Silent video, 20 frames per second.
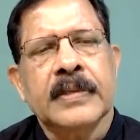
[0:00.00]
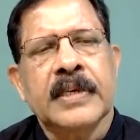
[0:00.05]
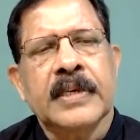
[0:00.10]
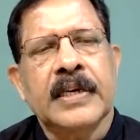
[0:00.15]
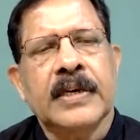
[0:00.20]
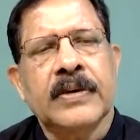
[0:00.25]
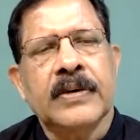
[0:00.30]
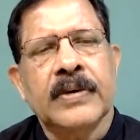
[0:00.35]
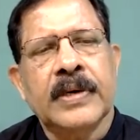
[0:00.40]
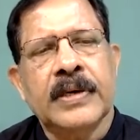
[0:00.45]

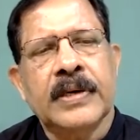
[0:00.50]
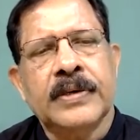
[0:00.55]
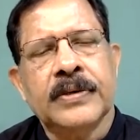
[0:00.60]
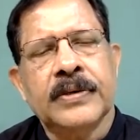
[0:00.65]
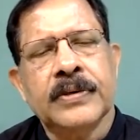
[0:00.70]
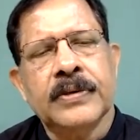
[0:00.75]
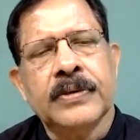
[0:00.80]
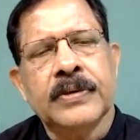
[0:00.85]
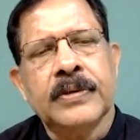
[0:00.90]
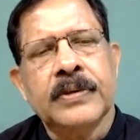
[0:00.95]
equal
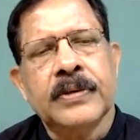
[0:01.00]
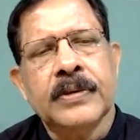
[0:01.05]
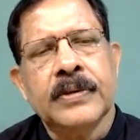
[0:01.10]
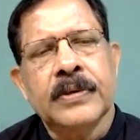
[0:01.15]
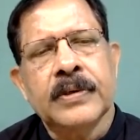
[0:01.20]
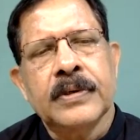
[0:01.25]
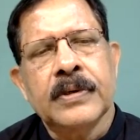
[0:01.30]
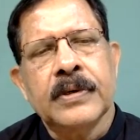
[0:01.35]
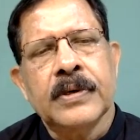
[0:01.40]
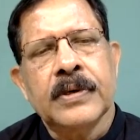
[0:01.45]
to
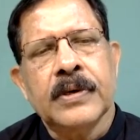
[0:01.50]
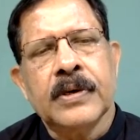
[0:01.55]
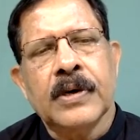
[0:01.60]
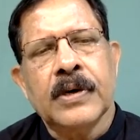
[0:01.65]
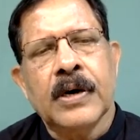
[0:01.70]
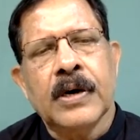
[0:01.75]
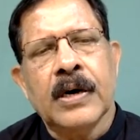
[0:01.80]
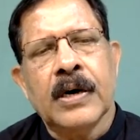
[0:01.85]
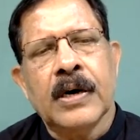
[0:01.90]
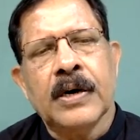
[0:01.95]

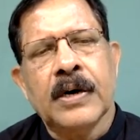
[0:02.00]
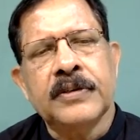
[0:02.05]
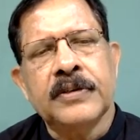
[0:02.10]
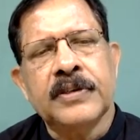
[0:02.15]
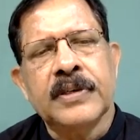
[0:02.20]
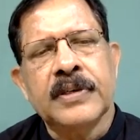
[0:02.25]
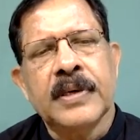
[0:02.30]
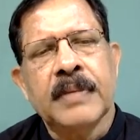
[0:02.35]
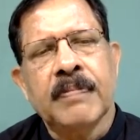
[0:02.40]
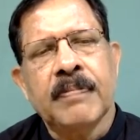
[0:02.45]

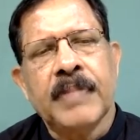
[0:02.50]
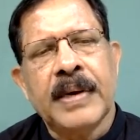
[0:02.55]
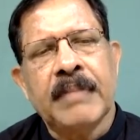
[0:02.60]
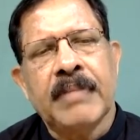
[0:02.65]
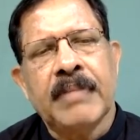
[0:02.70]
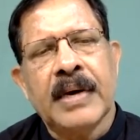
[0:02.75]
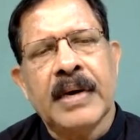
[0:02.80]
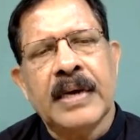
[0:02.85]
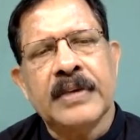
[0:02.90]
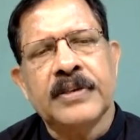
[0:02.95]
cos pi
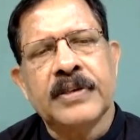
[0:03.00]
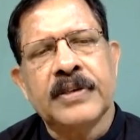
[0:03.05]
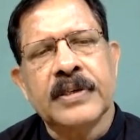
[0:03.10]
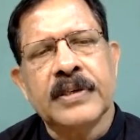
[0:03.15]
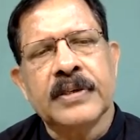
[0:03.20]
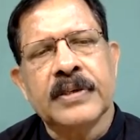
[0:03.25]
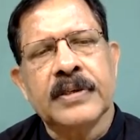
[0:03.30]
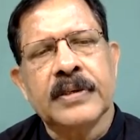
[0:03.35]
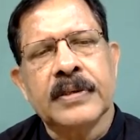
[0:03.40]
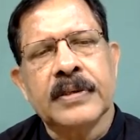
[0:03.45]
by
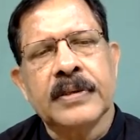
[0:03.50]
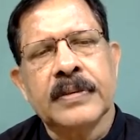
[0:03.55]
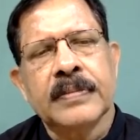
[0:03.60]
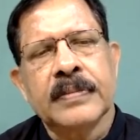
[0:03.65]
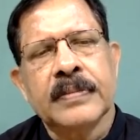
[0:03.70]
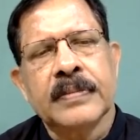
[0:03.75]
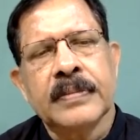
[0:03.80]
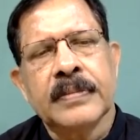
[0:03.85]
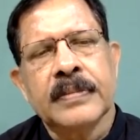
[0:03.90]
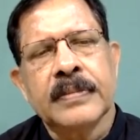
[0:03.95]
6
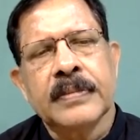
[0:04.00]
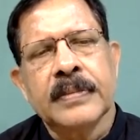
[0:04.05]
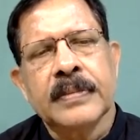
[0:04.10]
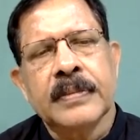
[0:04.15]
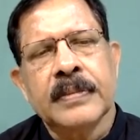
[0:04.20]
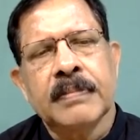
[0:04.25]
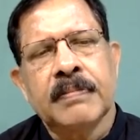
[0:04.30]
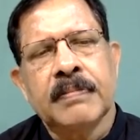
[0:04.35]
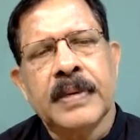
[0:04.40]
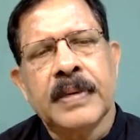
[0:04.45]

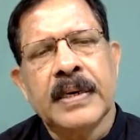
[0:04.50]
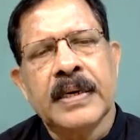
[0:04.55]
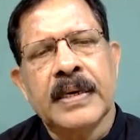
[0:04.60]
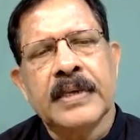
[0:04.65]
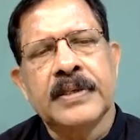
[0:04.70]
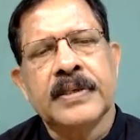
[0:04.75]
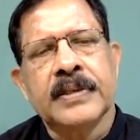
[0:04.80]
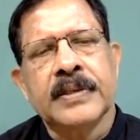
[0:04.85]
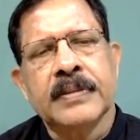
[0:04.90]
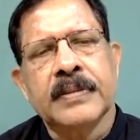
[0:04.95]

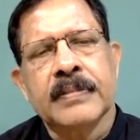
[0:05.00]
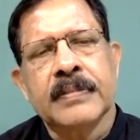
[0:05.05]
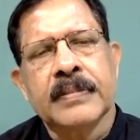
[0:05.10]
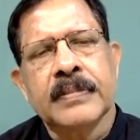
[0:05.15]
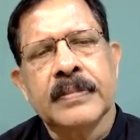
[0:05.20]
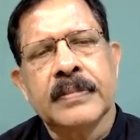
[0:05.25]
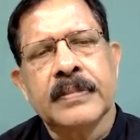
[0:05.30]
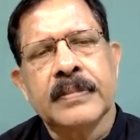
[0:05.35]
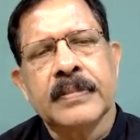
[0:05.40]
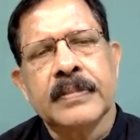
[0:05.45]
plus
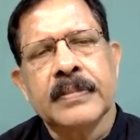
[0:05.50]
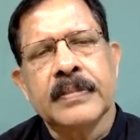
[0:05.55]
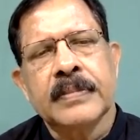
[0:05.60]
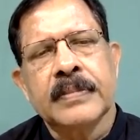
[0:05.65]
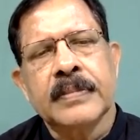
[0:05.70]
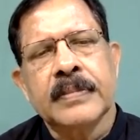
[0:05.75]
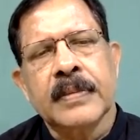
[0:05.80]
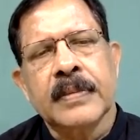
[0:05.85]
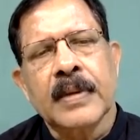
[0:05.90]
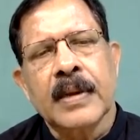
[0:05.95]

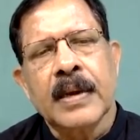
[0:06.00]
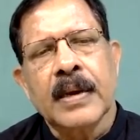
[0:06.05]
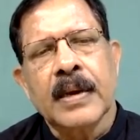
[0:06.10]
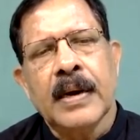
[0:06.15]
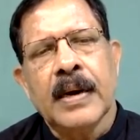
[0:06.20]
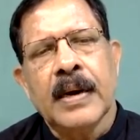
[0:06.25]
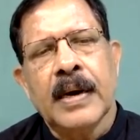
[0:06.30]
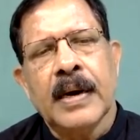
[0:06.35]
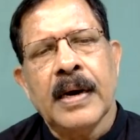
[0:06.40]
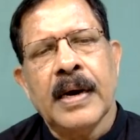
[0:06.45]

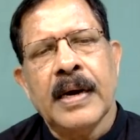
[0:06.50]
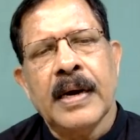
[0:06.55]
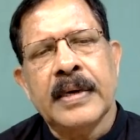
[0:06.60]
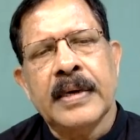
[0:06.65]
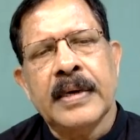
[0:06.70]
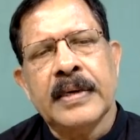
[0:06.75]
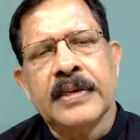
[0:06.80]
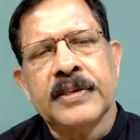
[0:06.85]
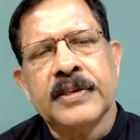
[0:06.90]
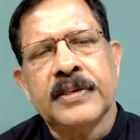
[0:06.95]

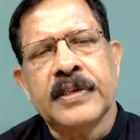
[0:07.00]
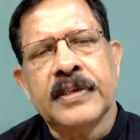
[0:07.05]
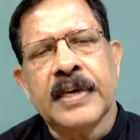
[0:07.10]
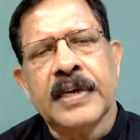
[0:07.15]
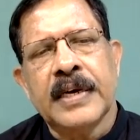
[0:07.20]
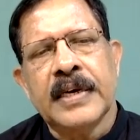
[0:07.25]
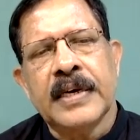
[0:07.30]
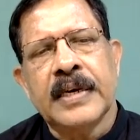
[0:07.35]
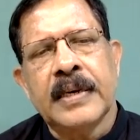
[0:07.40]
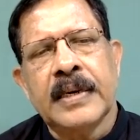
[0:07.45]
I
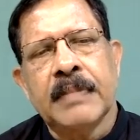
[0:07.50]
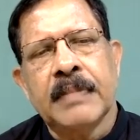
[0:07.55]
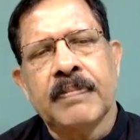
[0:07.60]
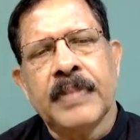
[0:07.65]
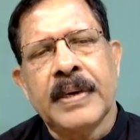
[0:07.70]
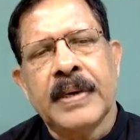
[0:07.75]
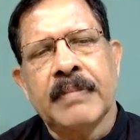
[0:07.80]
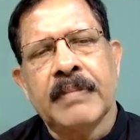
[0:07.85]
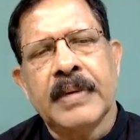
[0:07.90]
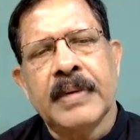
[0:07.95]
sine
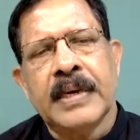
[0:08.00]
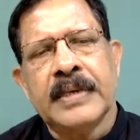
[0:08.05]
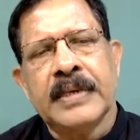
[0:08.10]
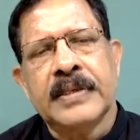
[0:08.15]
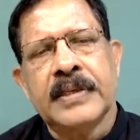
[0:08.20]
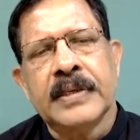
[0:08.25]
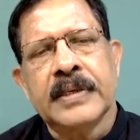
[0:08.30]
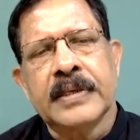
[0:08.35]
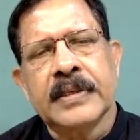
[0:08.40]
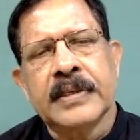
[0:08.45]
pi by
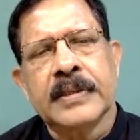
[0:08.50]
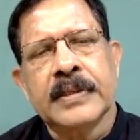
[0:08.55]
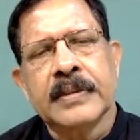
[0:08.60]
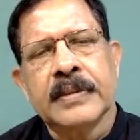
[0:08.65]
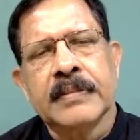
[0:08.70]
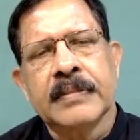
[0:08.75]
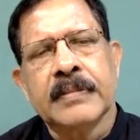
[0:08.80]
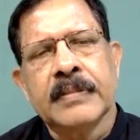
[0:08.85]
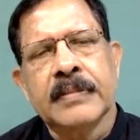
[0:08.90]
6.